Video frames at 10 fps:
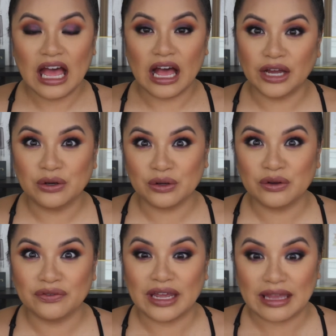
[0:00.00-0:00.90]
I don't know
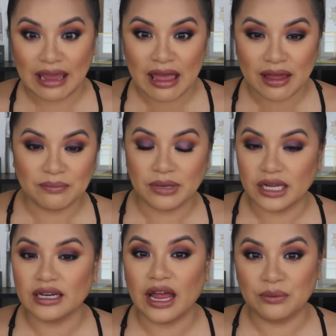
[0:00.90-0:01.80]
if I can,
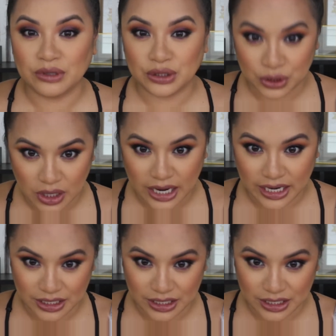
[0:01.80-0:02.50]
but I will try